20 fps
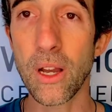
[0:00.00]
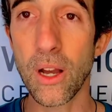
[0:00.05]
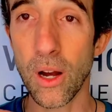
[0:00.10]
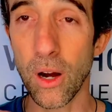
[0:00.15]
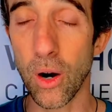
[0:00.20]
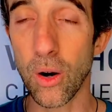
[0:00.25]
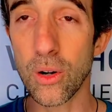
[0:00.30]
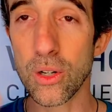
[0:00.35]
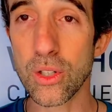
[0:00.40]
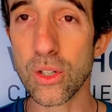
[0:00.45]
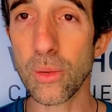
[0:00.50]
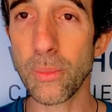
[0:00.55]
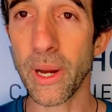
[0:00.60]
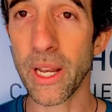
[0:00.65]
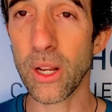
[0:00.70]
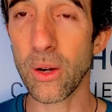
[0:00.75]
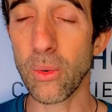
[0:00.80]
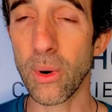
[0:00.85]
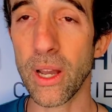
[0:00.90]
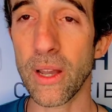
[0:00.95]
Also, by
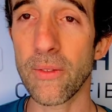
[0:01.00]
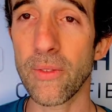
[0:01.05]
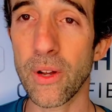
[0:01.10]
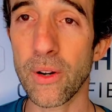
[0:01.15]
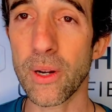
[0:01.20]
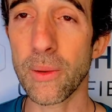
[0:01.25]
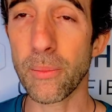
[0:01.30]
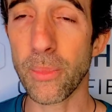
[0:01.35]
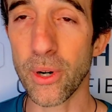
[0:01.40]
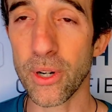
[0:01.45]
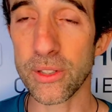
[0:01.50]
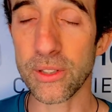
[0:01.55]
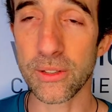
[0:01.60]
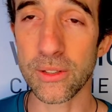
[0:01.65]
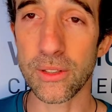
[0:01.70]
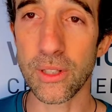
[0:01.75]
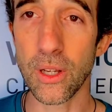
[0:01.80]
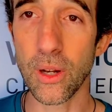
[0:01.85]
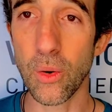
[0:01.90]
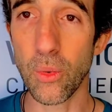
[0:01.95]
the way, very
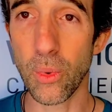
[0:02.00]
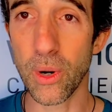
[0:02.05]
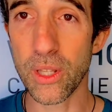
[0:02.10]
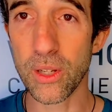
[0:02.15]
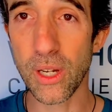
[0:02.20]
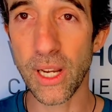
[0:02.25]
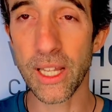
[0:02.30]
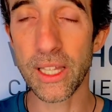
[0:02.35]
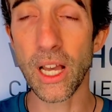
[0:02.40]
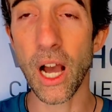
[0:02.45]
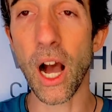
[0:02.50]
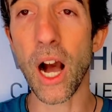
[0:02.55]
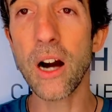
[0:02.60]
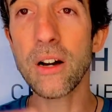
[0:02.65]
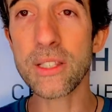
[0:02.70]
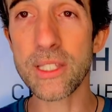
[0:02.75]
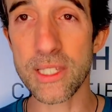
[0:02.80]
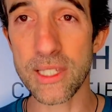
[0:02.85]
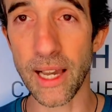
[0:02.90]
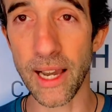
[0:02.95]
important, when you get
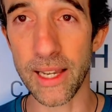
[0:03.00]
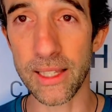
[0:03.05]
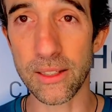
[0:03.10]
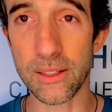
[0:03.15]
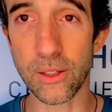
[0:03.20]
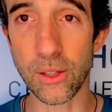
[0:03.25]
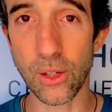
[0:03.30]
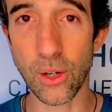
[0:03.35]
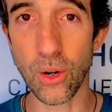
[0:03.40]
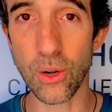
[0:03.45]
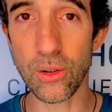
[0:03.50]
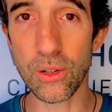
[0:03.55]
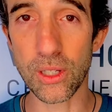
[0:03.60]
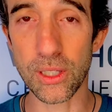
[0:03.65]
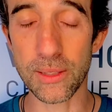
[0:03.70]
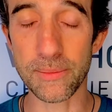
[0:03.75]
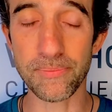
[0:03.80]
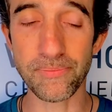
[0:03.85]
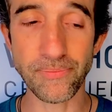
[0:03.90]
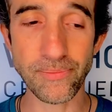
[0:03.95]
outside the cold,
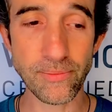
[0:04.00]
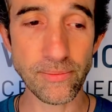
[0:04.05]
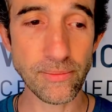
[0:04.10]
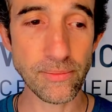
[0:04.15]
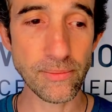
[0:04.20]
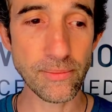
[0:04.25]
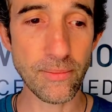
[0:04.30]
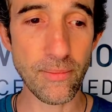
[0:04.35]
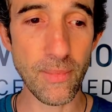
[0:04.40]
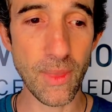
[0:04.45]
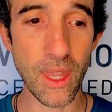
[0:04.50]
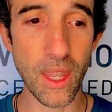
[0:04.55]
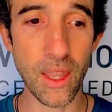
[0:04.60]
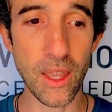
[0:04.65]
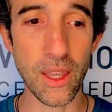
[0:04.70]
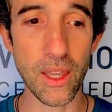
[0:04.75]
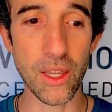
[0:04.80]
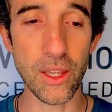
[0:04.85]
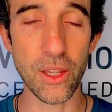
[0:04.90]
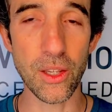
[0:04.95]

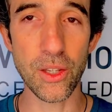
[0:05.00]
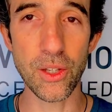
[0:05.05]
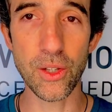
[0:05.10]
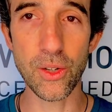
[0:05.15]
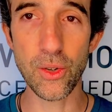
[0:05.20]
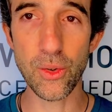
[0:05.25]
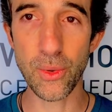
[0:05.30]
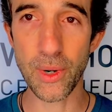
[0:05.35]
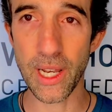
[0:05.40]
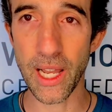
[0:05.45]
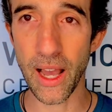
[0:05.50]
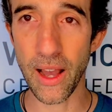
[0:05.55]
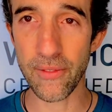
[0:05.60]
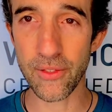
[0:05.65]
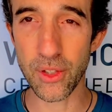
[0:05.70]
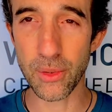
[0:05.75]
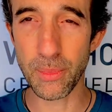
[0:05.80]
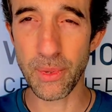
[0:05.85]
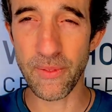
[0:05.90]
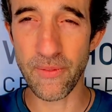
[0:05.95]
you really have
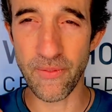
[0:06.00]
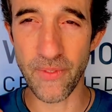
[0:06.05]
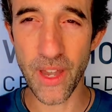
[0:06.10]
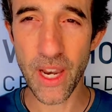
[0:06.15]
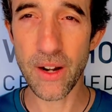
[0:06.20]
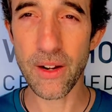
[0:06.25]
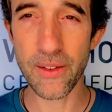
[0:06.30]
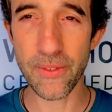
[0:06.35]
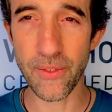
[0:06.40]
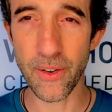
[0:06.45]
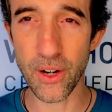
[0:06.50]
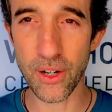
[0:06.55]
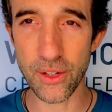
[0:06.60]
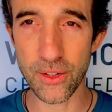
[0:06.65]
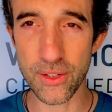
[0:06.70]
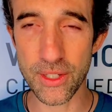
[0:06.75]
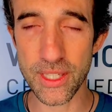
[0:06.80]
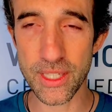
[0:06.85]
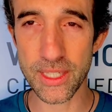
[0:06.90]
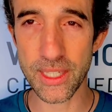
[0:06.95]
to be very
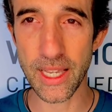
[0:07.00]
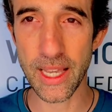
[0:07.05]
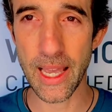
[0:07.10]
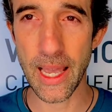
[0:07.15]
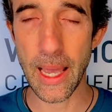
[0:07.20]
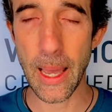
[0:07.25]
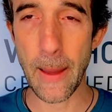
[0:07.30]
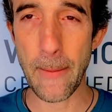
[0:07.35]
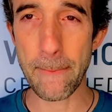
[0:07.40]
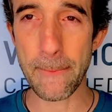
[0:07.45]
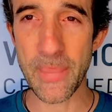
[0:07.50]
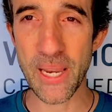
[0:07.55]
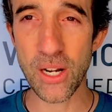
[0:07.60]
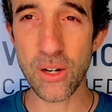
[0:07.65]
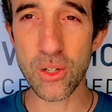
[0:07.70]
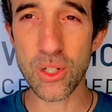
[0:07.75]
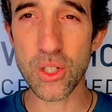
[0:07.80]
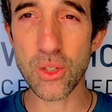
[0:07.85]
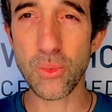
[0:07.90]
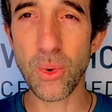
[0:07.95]
focused
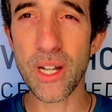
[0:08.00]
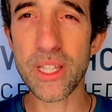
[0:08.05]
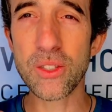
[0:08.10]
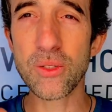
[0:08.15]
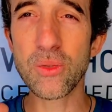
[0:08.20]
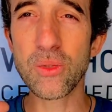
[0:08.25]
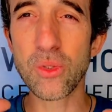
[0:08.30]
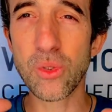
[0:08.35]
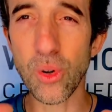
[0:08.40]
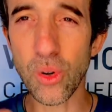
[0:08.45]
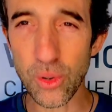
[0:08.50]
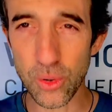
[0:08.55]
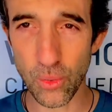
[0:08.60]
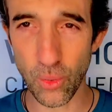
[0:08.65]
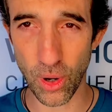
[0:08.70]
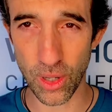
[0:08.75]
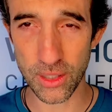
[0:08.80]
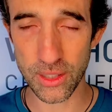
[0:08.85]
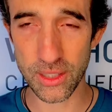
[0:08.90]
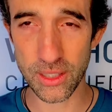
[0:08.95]
because what you don't
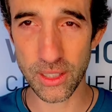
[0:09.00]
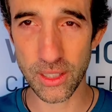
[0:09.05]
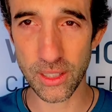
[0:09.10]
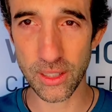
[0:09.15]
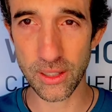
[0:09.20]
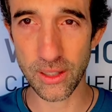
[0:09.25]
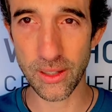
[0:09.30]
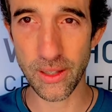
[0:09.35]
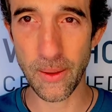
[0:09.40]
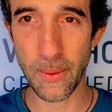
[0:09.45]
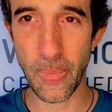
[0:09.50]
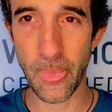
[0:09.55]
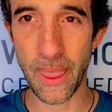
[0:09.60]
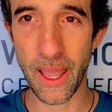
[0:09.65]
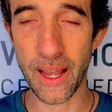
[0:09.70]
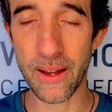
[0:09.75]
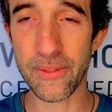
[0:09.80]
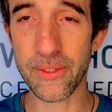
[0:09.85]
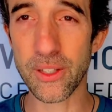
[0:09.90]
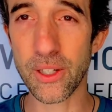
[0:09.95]
want
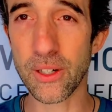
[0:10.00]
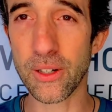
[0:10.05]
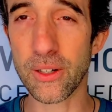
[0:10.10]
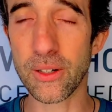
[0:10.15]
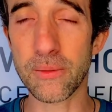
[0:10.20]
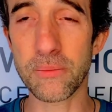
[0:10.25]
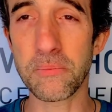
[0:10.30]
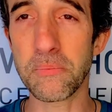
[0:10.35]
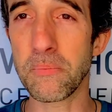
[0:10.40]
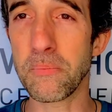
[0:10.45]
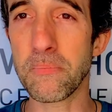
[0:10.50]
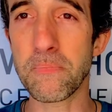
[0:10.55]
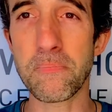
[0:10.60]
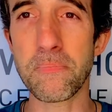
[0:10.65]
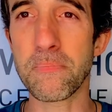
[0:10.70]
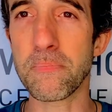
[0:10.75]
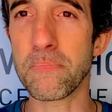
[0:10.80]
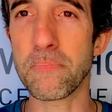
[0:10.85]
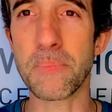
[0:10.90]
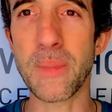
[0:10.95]
after
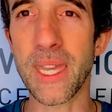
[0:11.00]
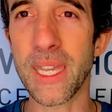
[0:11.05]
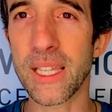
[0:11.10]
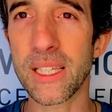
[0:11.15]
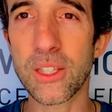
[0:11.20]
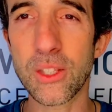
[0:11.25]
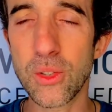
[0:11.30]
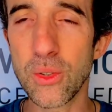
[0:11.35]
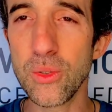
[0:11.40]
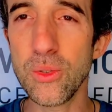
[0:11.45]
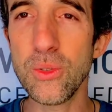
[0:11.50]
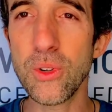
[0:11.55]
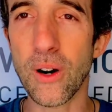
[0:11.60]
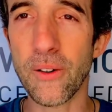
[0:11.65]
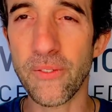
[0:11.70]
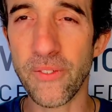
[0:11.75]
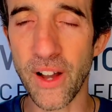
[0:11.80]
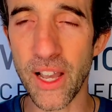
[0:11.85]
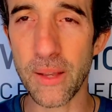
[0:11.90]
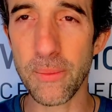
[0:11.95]
being 2 or
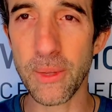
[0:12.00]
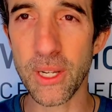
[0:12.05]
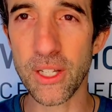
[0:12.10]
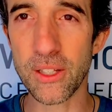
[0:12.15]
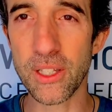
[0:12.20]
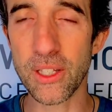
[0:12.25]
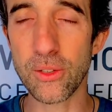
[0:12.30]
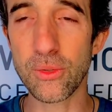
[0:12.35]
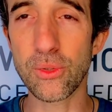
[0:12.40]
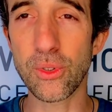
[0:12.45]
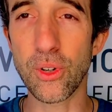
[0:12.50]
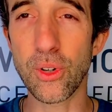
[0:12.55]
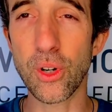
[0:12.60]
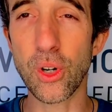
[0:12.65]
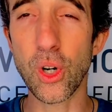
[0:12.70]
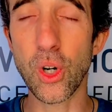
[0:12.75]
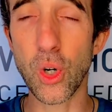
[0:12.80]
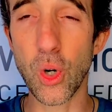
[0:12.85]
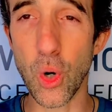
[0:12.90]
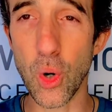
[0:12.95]
5 minutes into the
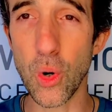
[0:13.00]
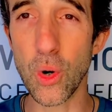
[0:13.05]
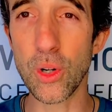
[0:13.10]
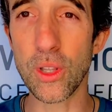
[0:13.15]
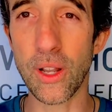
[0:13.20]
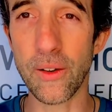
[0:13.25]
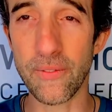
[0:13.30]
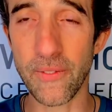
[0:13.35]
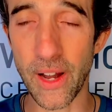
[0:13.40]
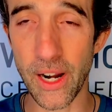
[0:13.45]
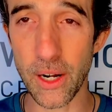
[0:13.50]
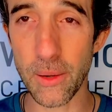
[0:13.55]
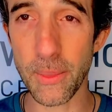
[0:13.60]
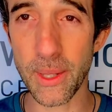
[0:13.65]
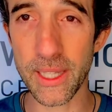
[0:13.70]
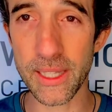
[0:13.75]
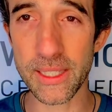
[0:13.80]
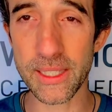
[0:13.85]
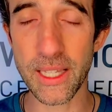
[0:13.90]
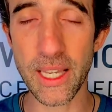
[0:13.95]
cold
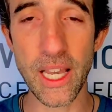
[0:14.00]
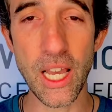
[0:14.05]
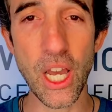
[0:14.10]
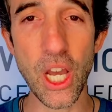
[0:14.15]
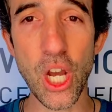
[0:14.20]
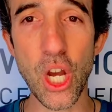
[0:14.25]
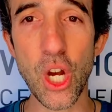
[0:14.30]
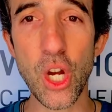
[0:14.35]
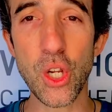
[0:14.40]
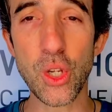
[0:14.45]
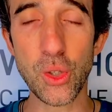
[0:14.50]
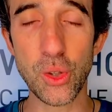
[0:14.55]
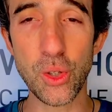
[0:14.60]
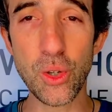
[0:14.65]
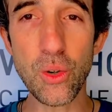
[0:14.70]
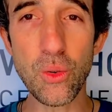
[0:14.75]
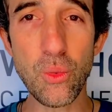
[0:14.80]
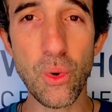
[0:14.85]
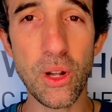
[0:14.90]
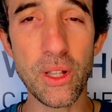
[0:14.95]
environment, you
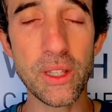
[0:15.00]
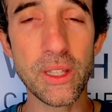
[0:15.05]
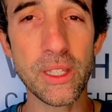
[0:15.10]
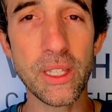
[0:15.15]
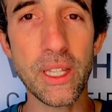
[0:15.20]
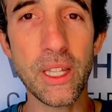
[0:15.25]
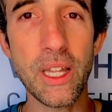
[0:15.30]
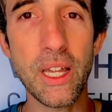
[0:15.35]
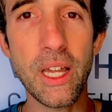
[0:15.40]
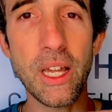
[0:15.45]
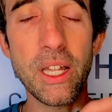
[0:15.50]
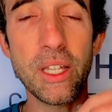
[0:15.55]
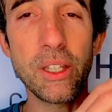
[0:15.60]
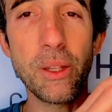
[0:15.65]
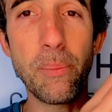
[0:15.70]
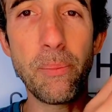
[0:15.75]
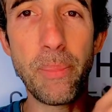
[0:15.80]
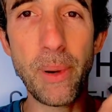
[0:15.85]
don't want the